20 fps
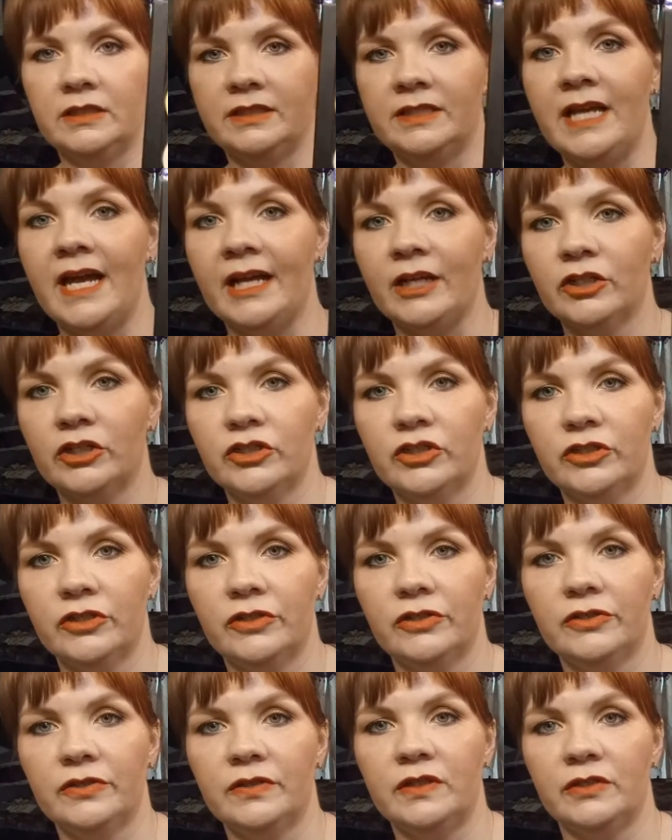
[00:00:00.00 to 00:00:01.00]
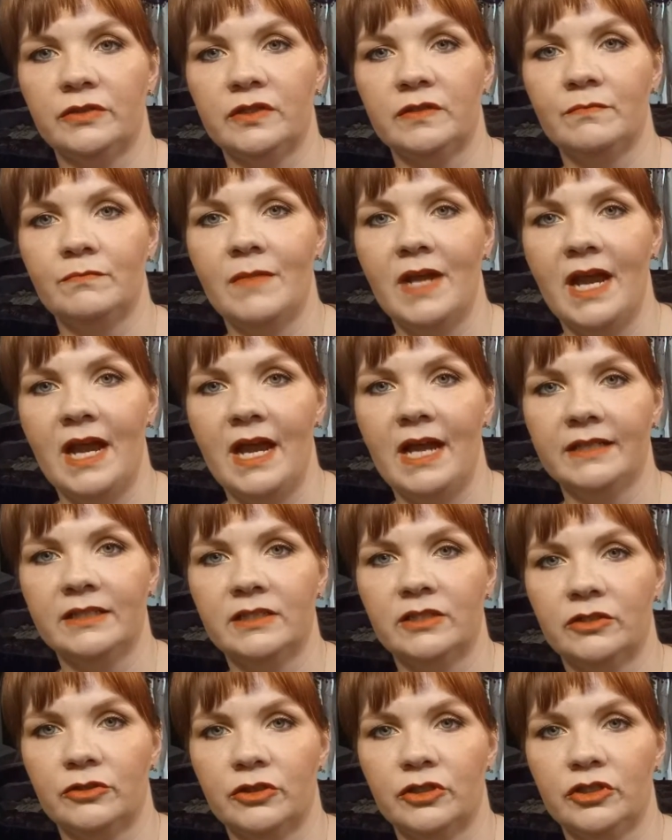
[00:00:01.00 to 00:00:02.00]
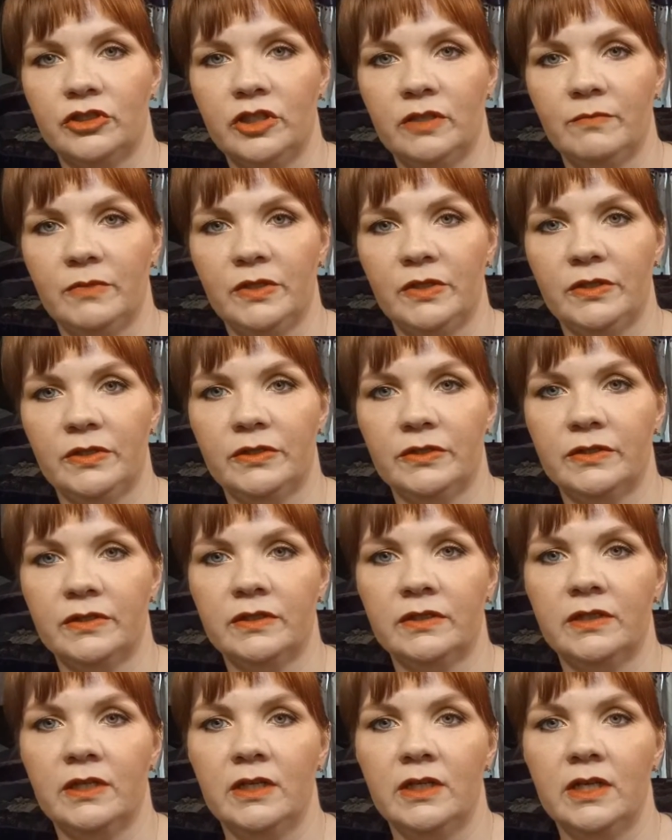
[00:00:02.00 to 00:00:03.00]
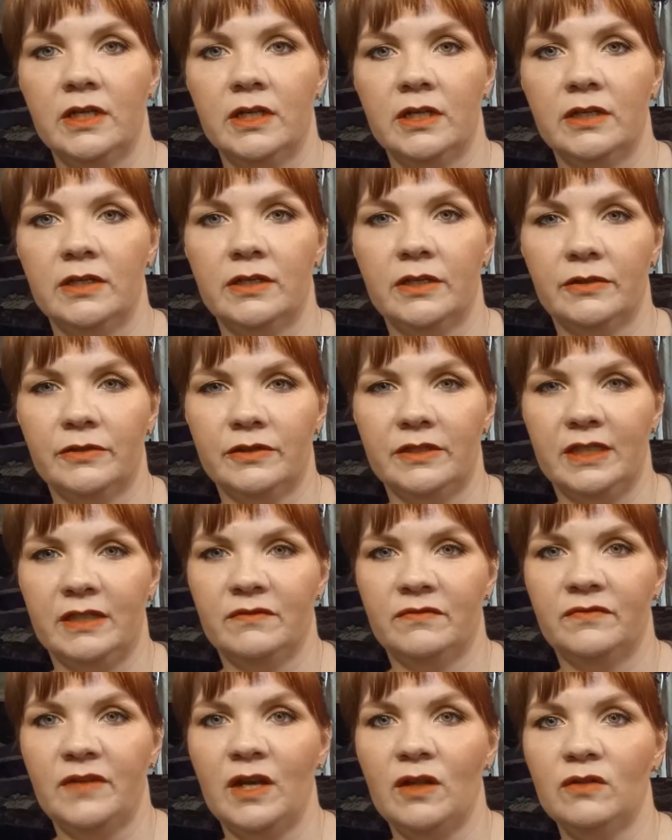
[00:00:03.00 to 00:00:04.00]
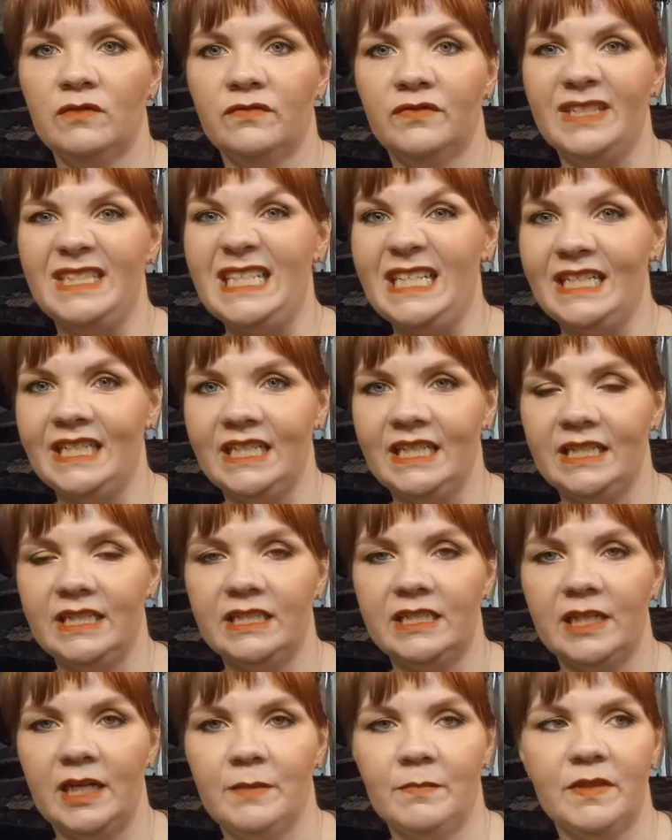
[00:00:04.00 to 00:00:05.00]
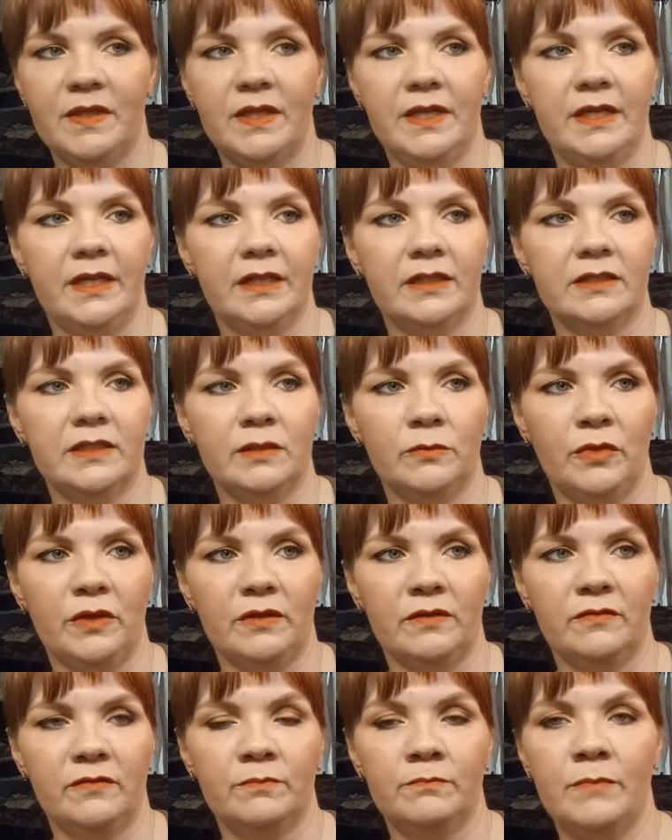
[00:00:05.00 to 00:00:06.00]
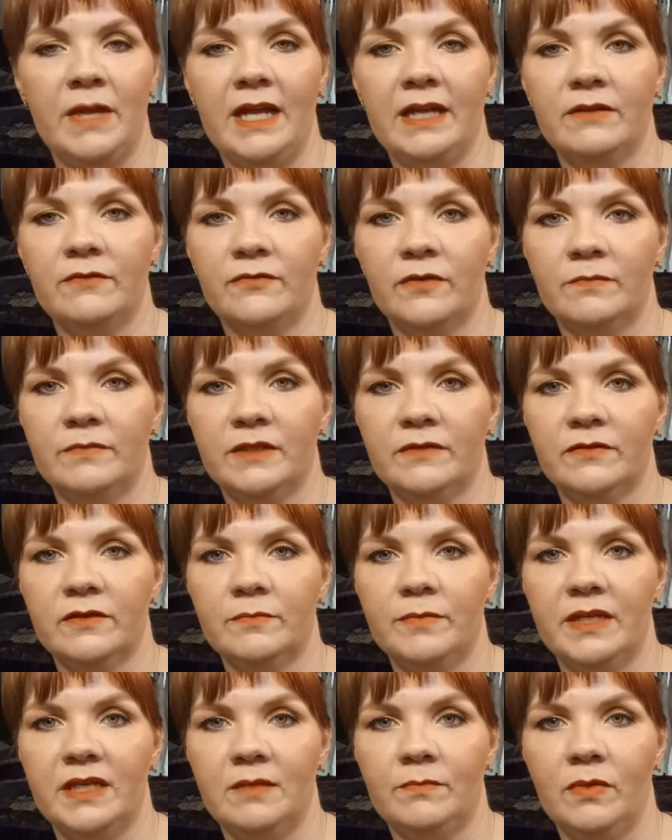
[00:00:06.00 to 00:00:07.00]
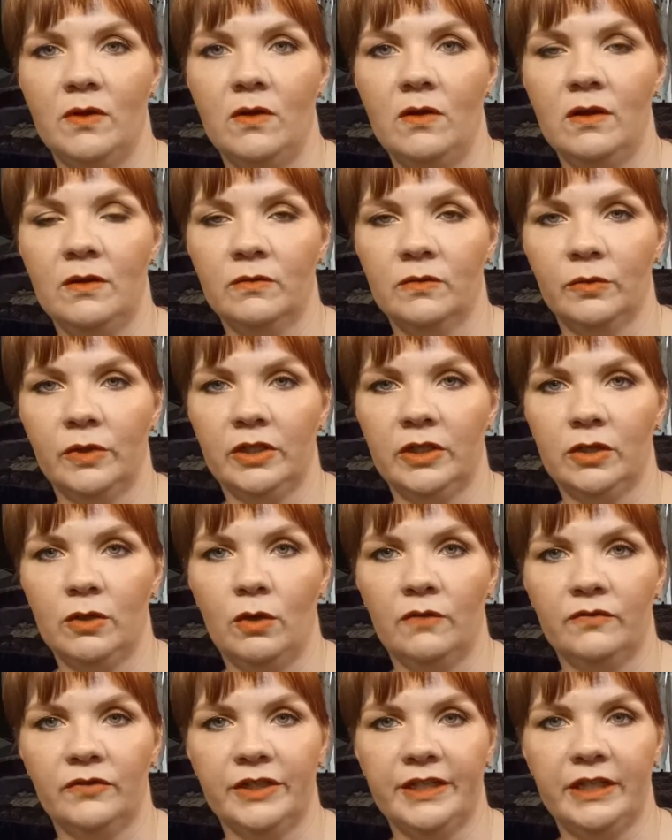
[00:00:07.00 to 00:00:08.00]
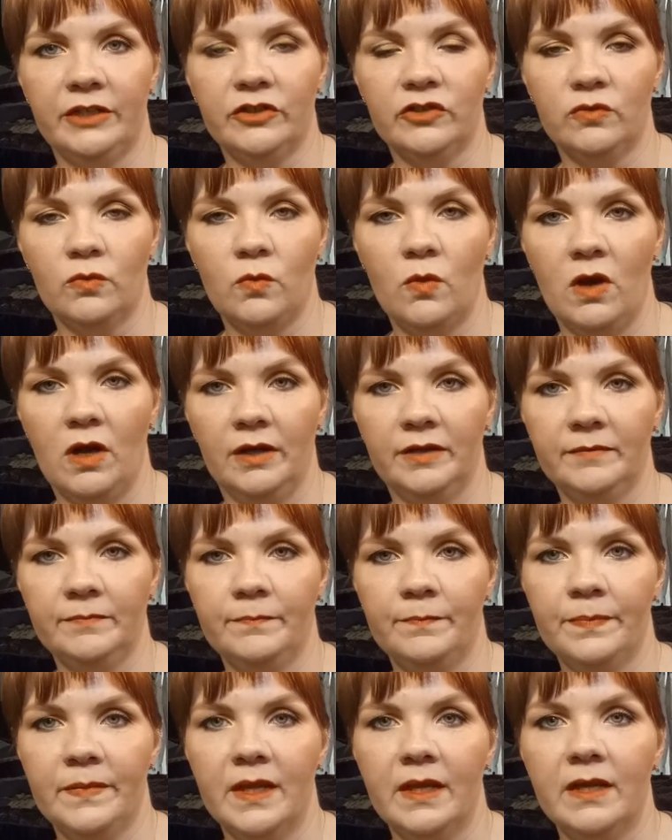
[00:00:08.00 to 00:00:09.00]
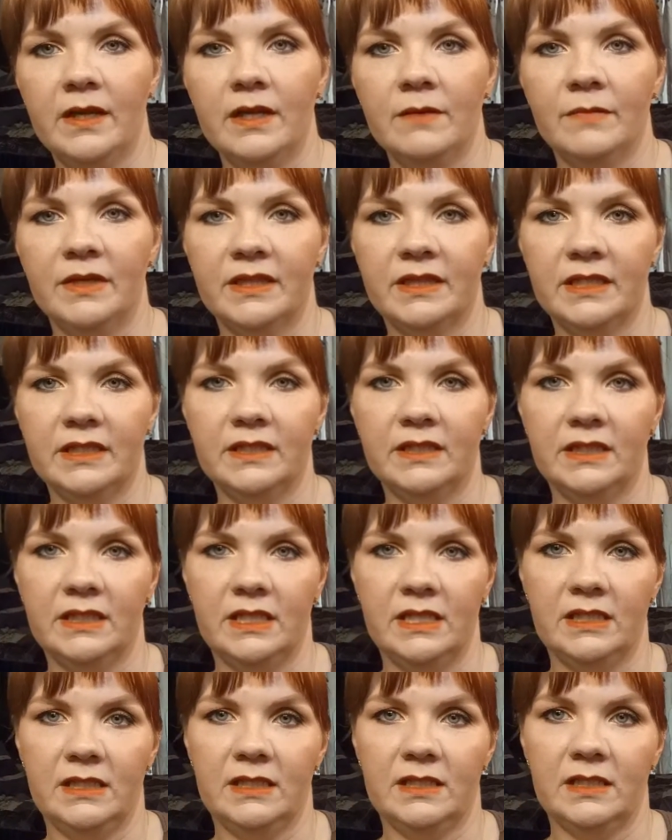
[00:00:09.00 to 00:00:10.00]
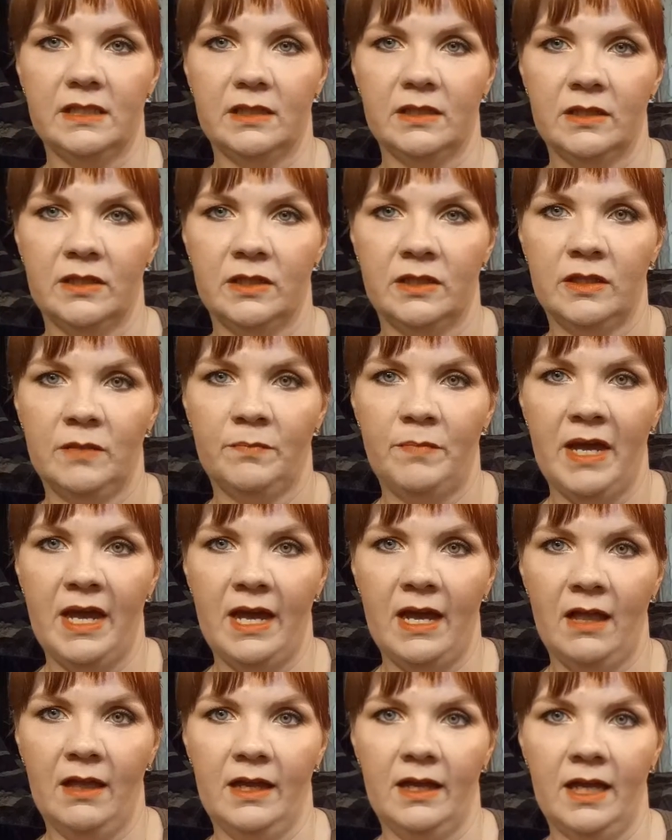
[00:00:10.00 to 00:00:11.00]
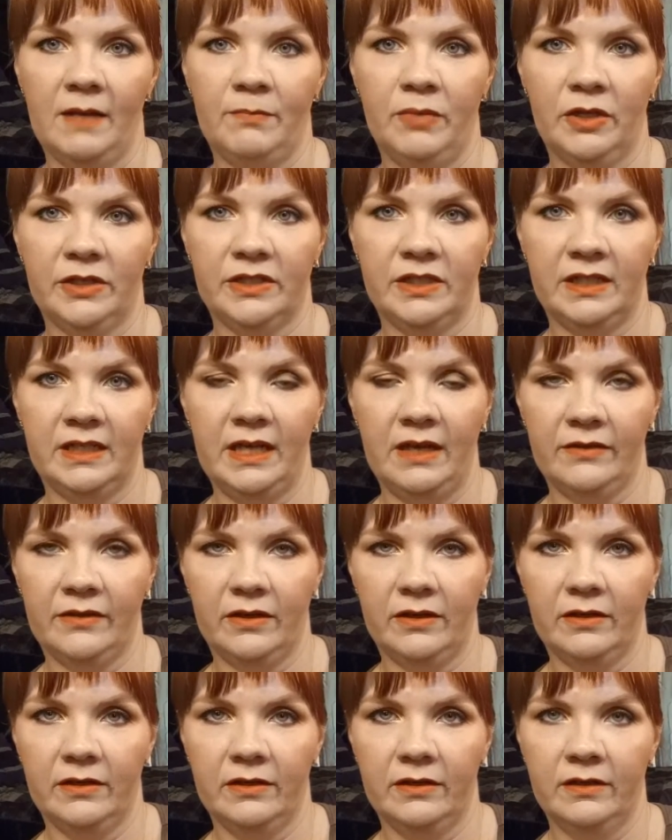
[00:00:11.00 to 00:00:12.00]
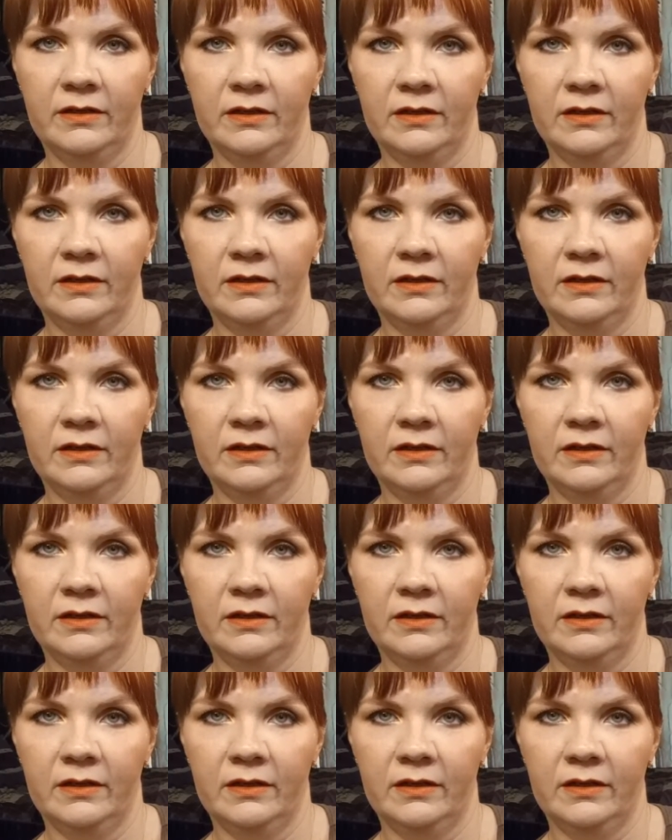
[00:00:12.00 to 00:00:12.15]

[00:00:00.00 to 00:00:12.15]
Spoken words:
textures. There's mattes, there's shimmers, there's like velveteen type things made from different people, and we're going to go over each one. But this is the palette I put together